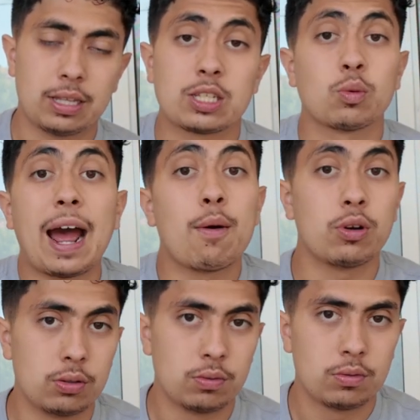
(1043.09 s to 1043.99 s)
That's what I
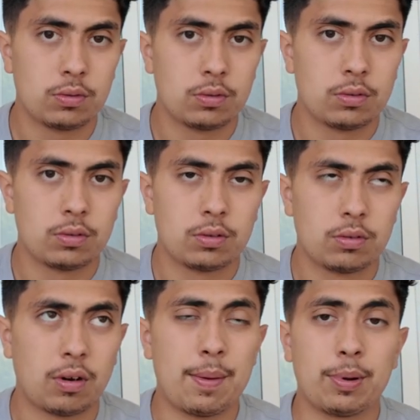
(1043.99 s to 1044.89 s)
would do,
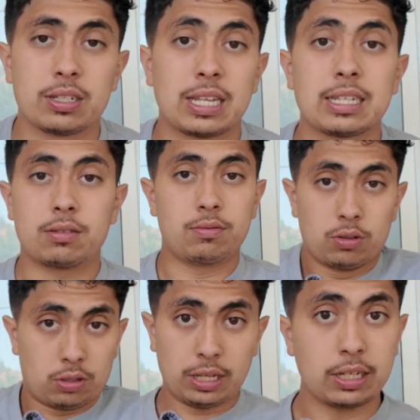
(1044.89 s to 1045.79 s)
right? Because
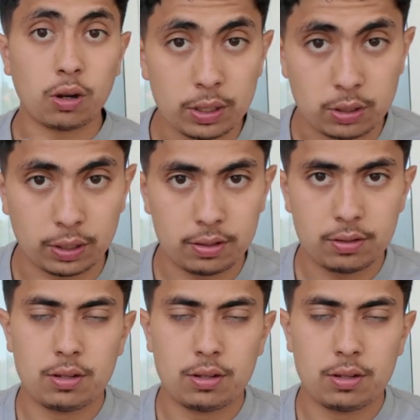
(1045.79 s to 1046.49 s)
those are things that go into it.